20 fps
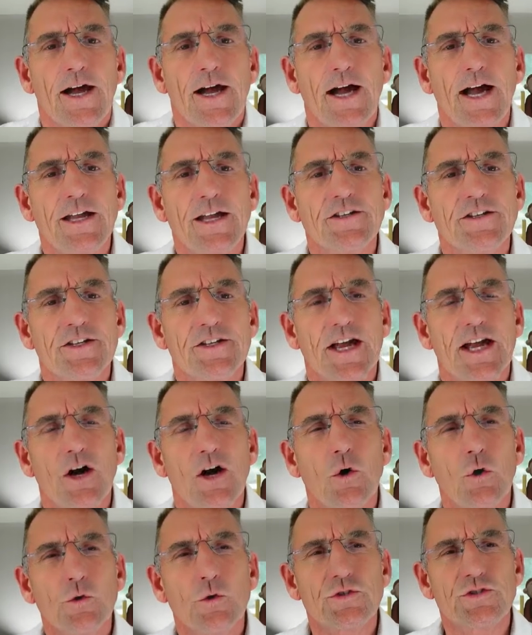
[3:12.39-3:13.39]
And
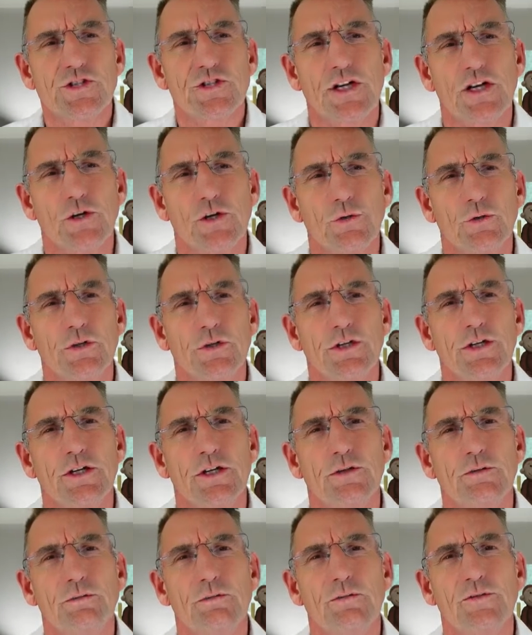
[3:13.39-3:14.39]
also,
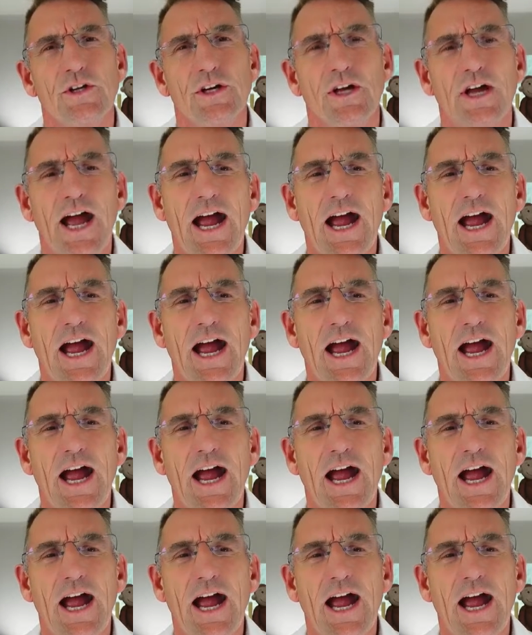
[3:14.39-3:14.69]
that